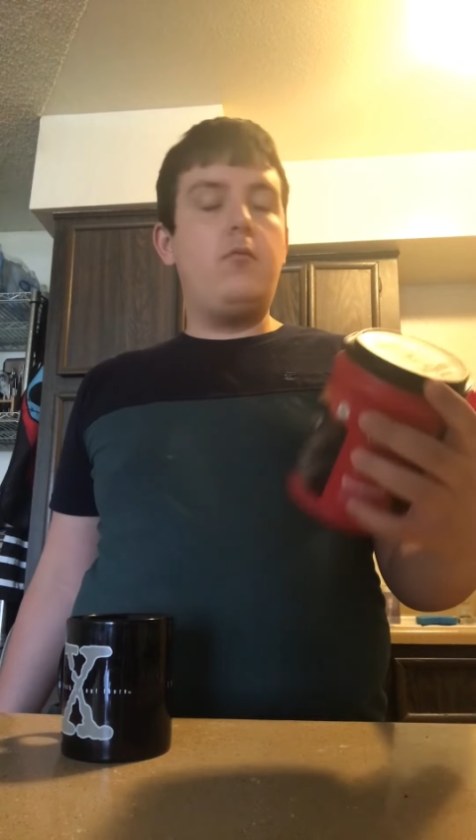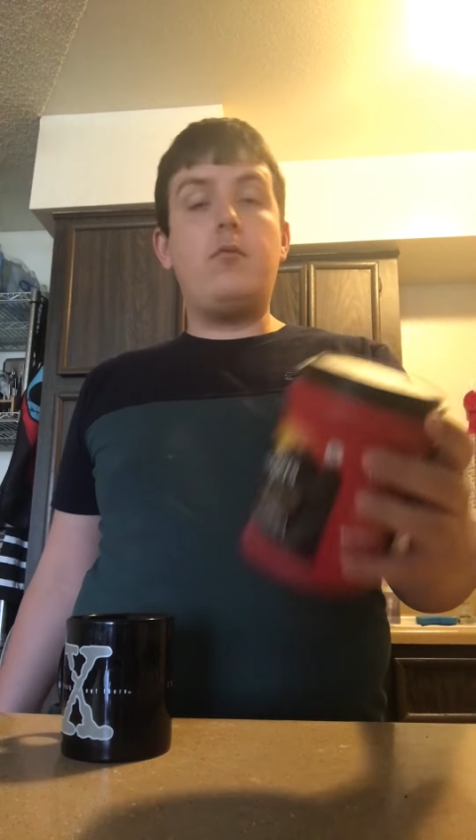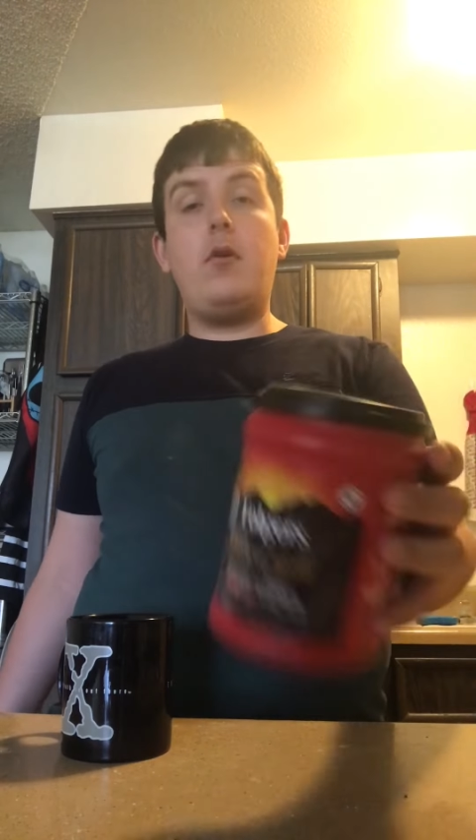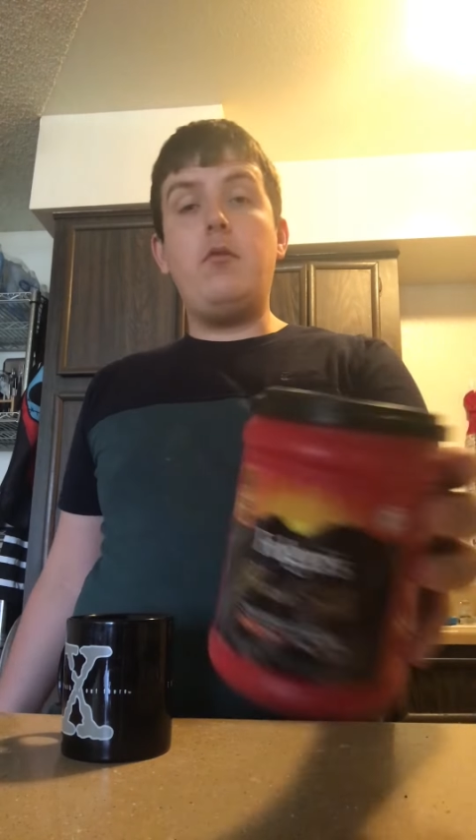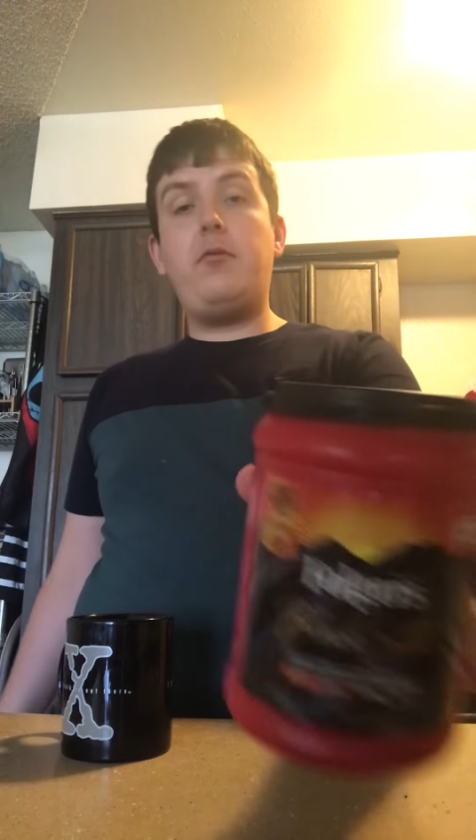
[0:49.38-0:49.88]

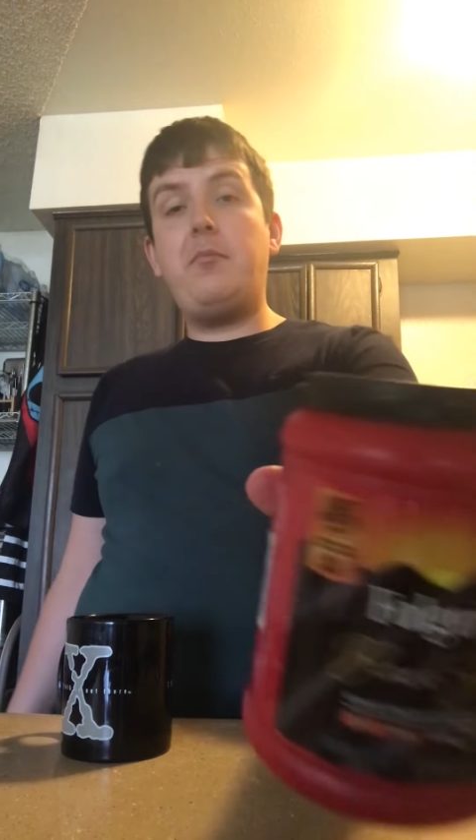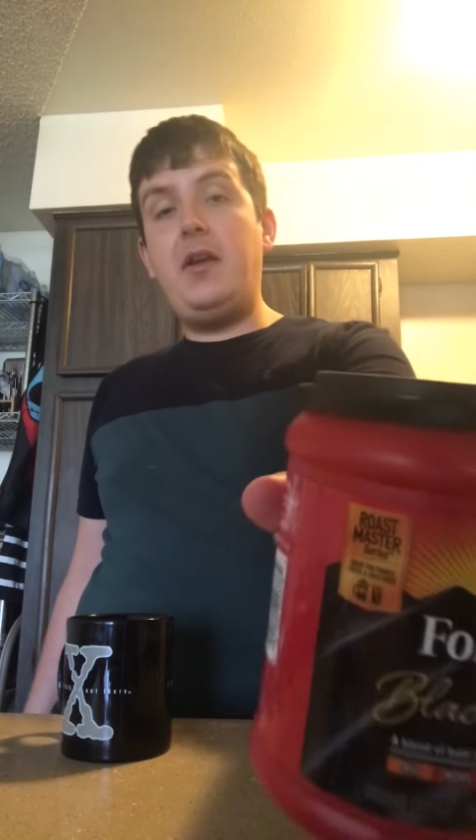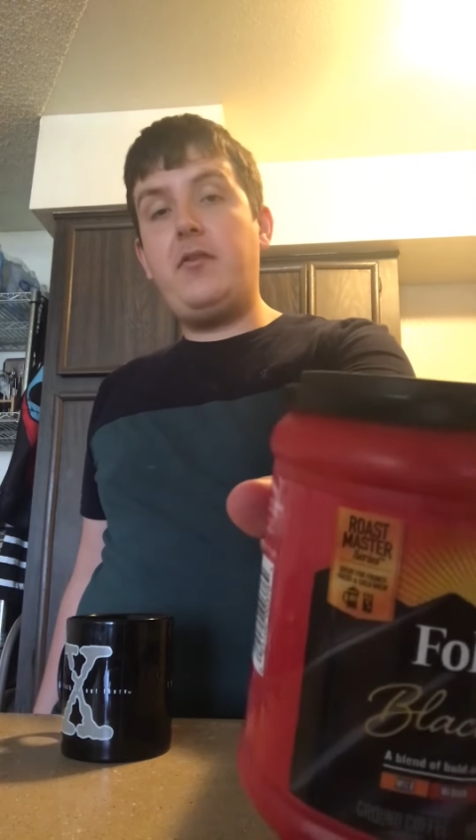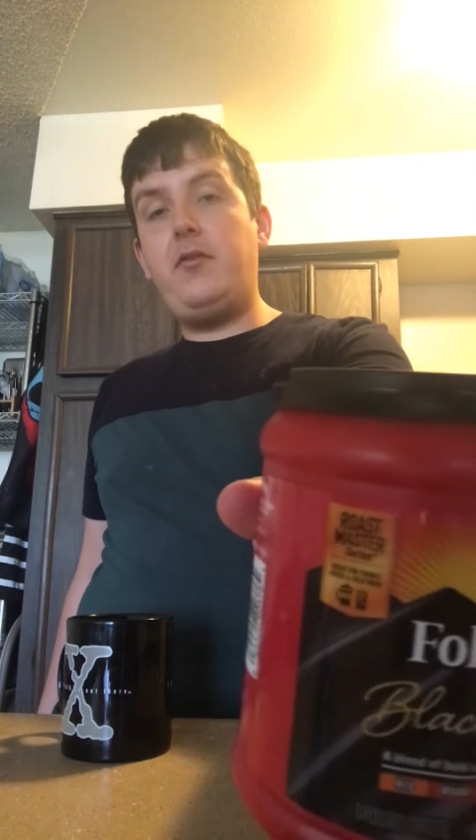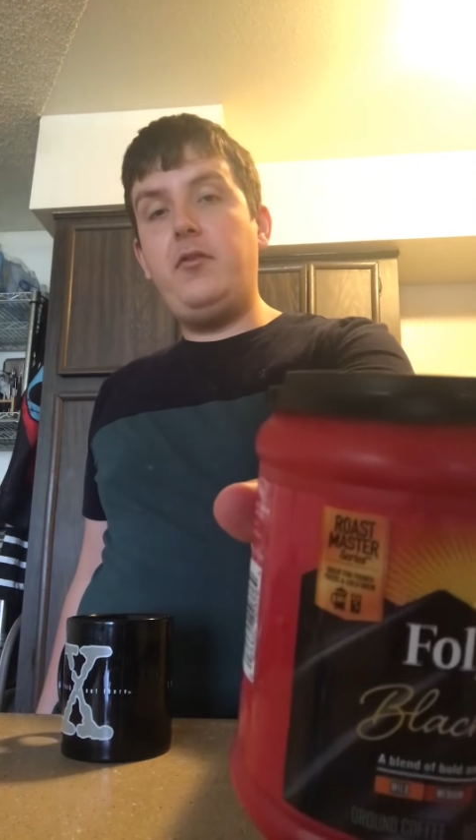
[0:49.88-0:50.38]
Roast
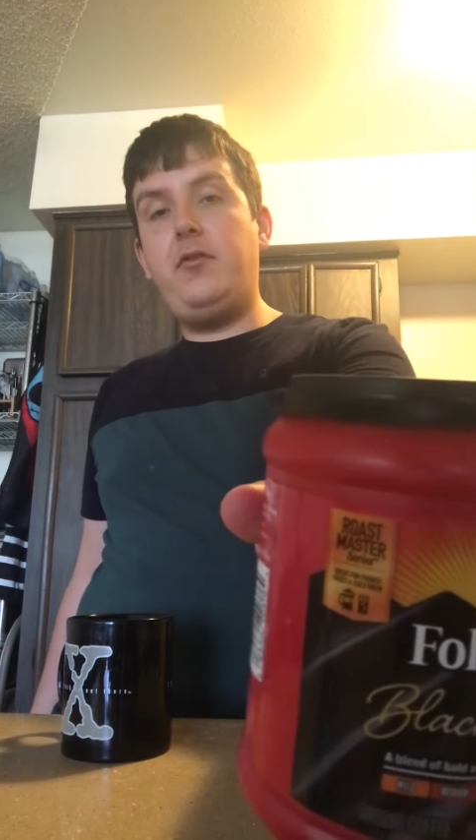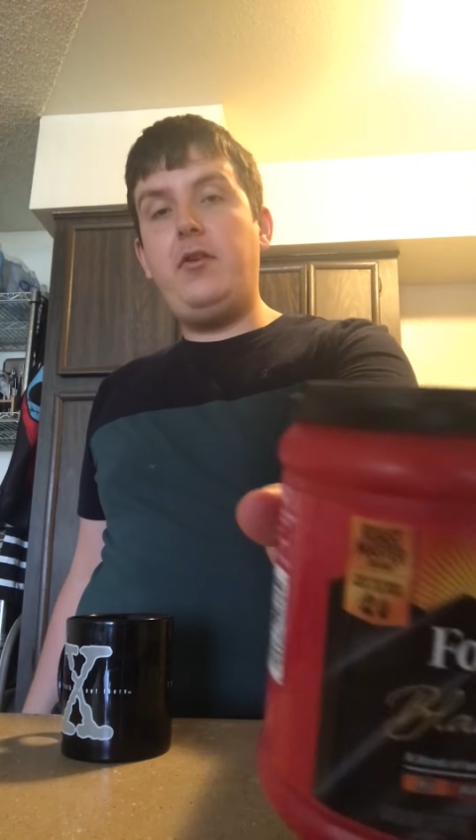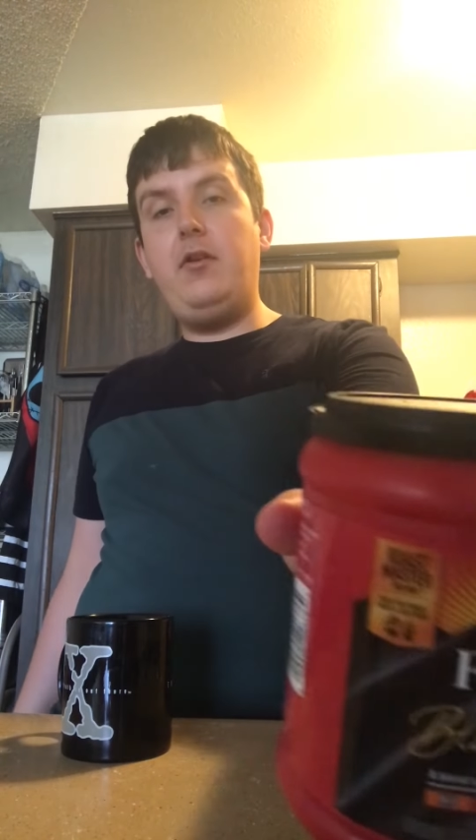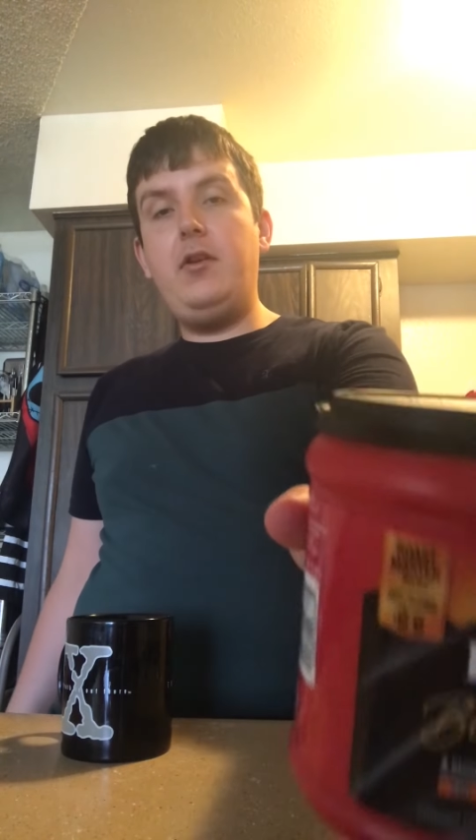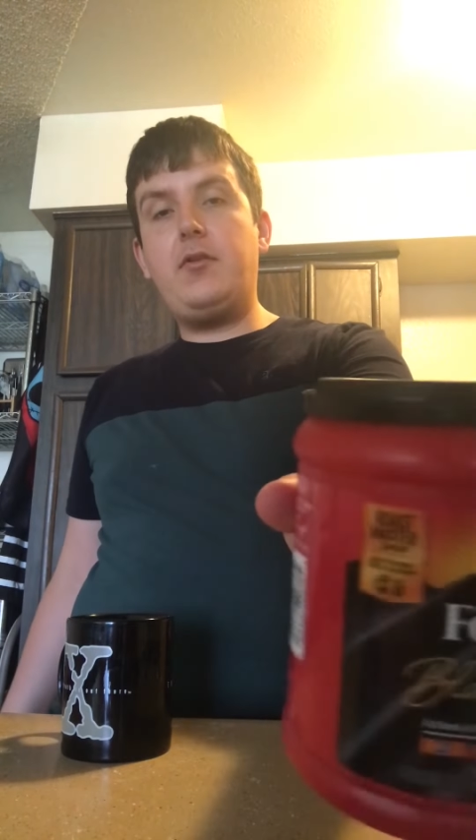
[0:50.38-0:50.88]
Master
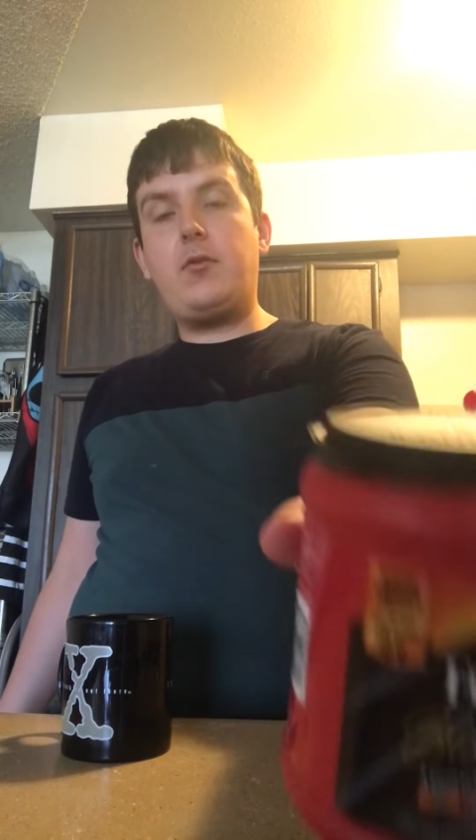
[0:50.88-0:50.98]
Series,